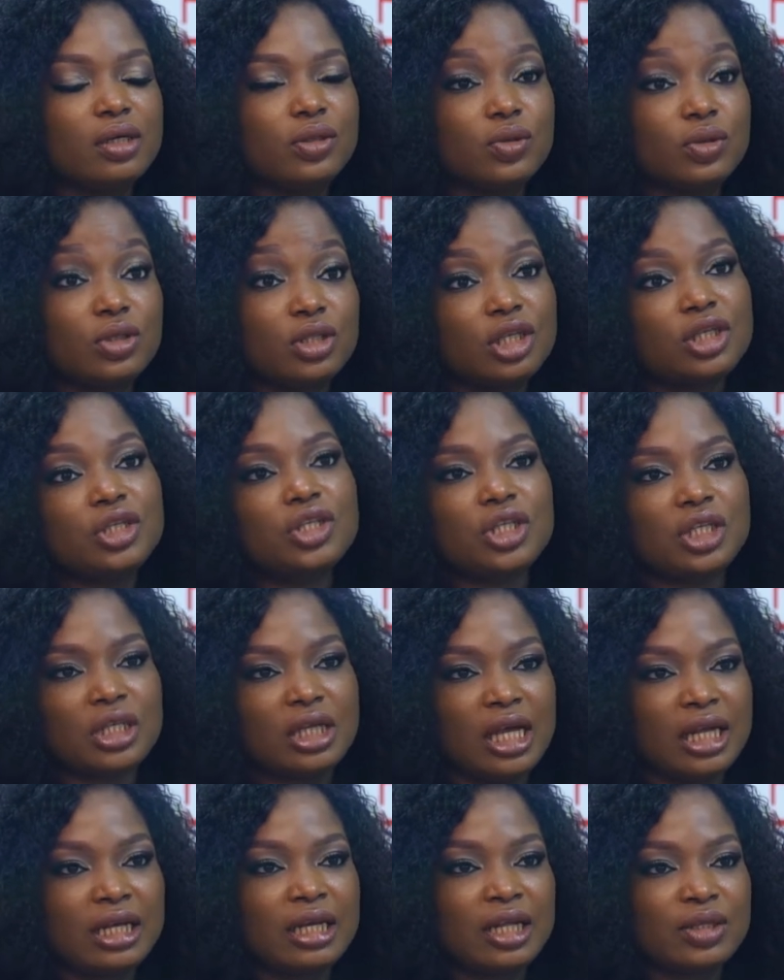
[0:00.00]
to teach in
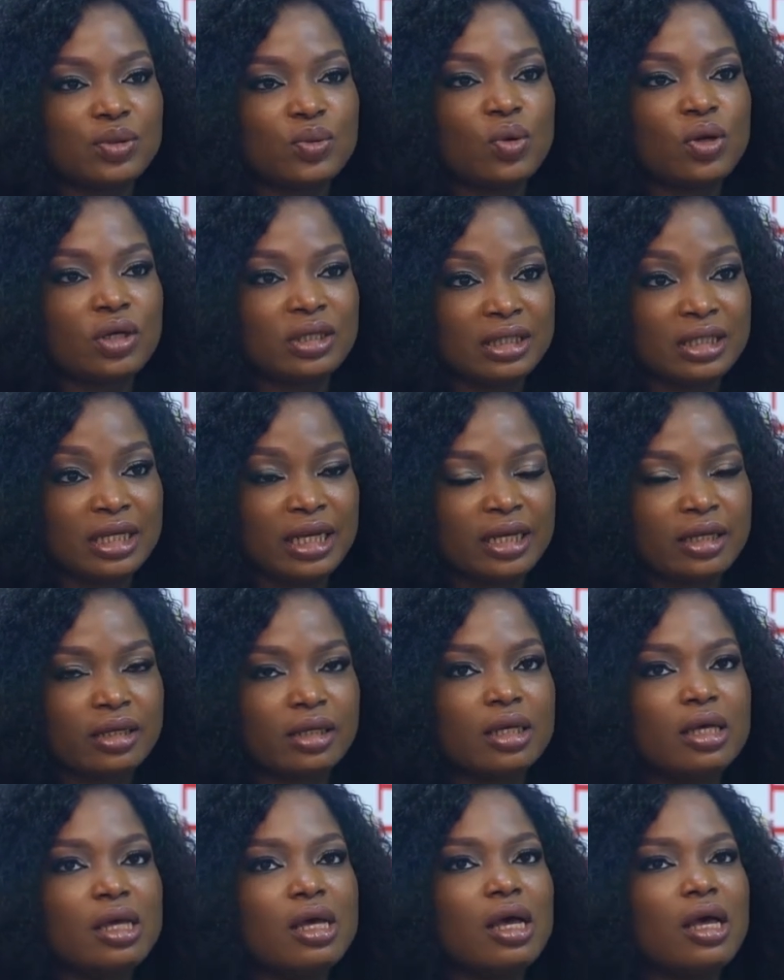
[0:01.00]
her network then.
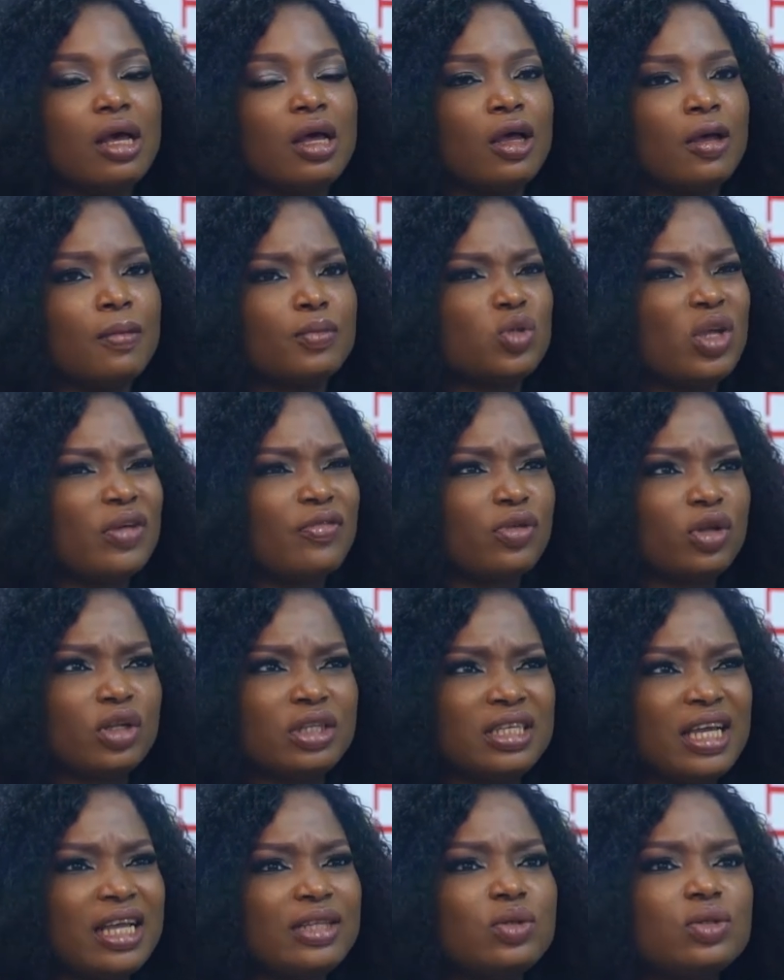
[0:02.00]
Um, so I
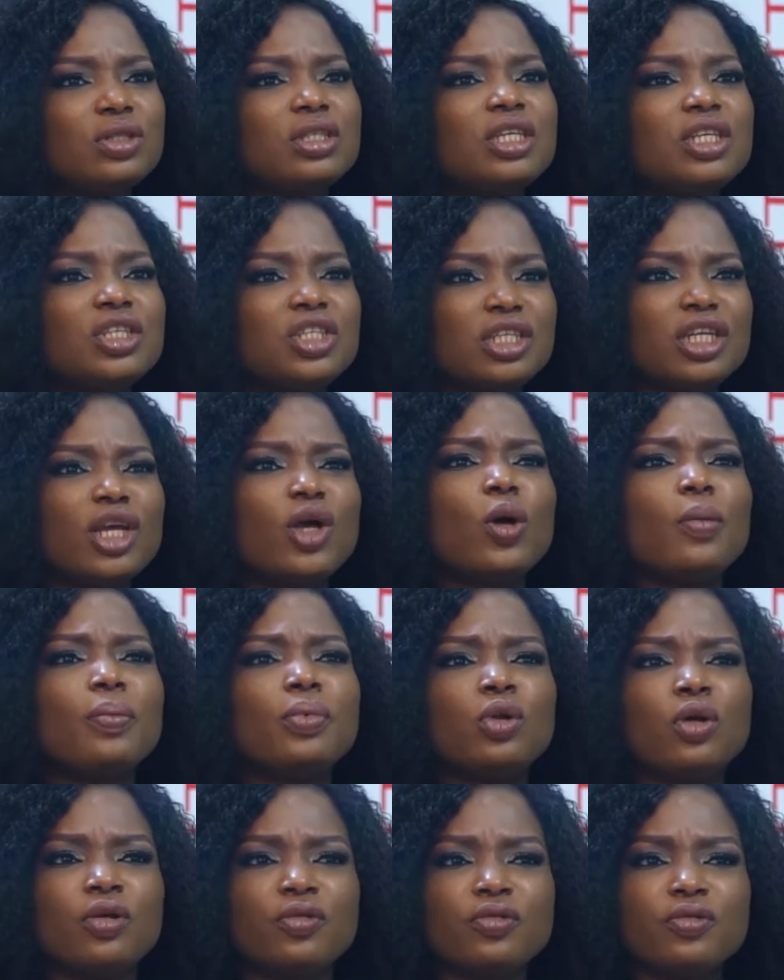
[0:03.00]
volunteered to teach in a
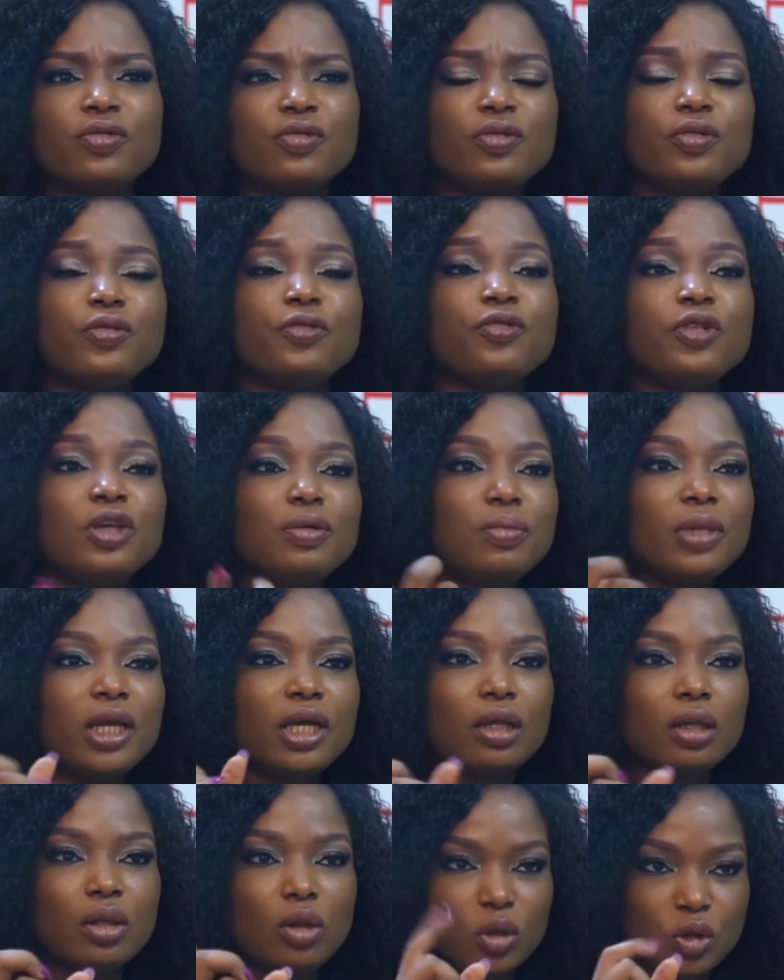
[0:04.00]
couple of
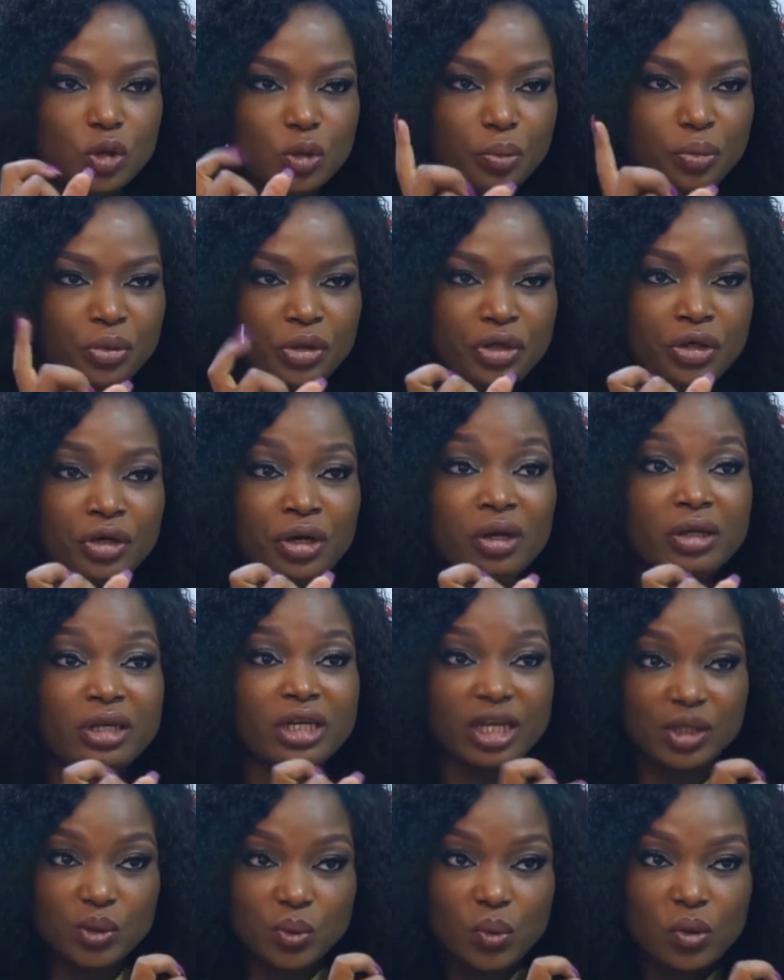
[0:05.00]
female entrepreneurial
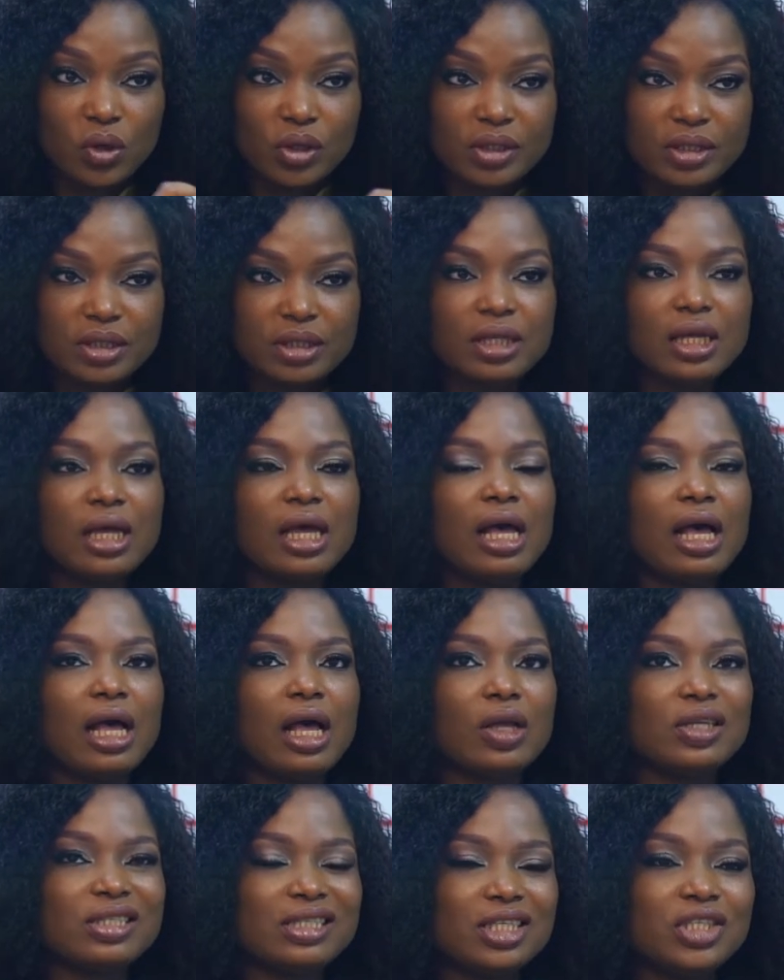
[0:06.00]
networks.
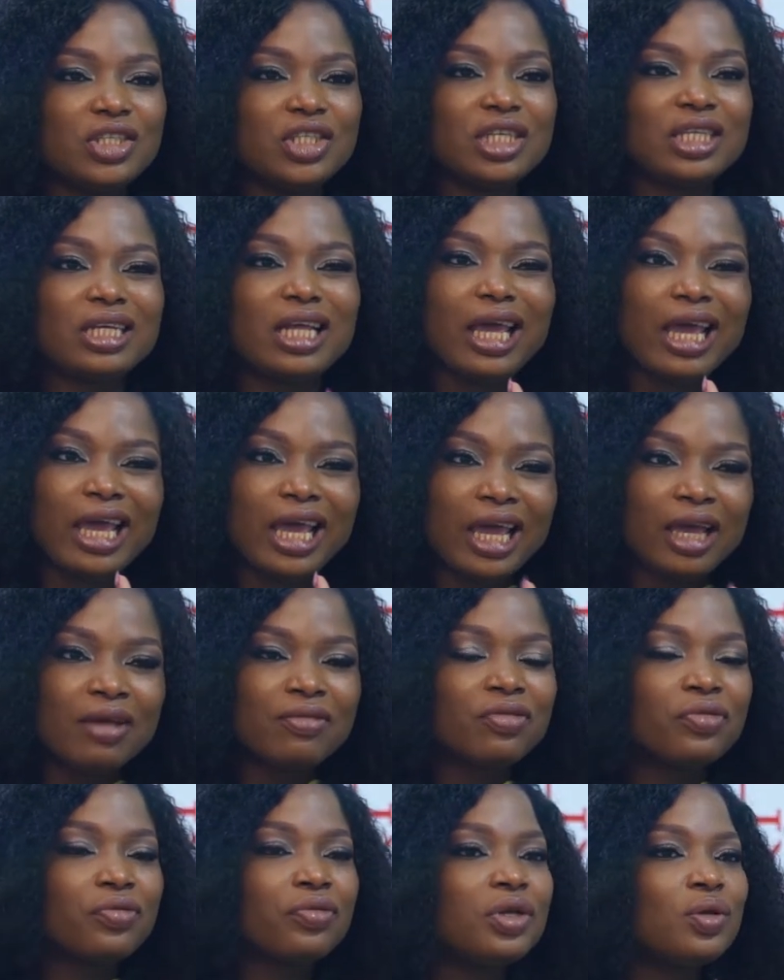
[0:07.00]
I was teaching
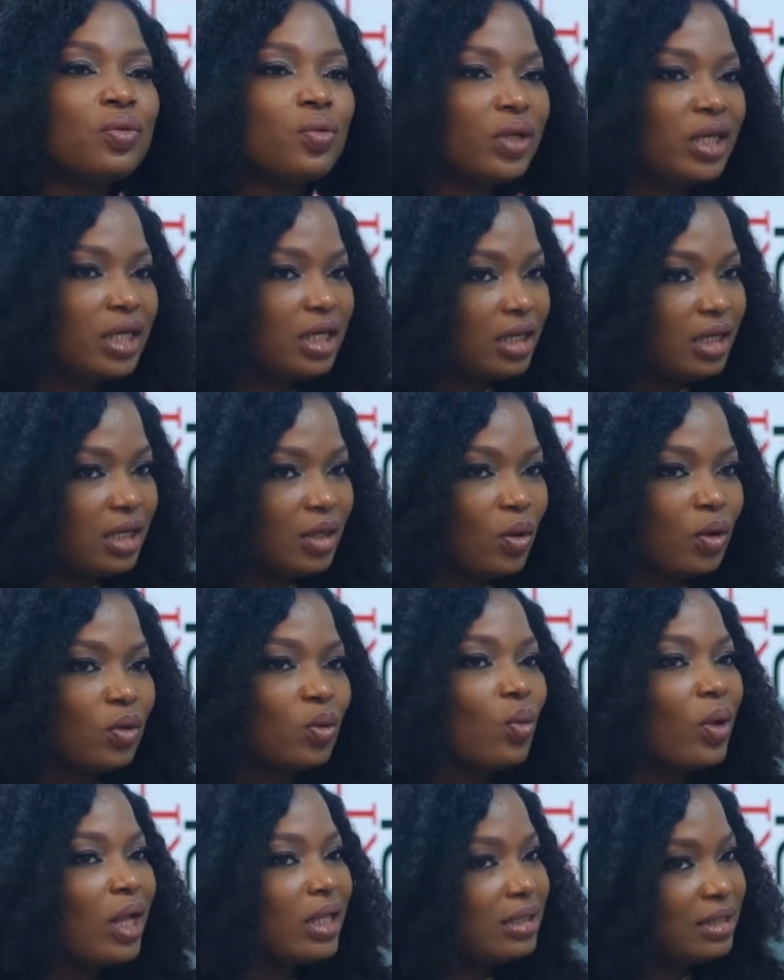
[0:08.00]
every week on
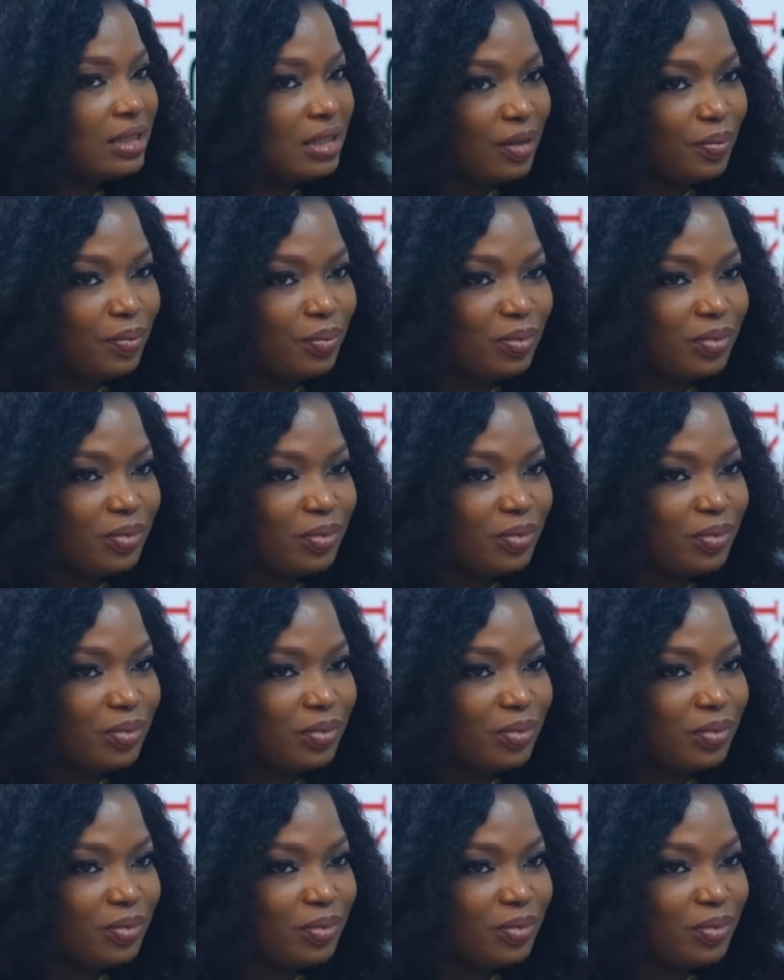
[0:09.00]
WhatsApp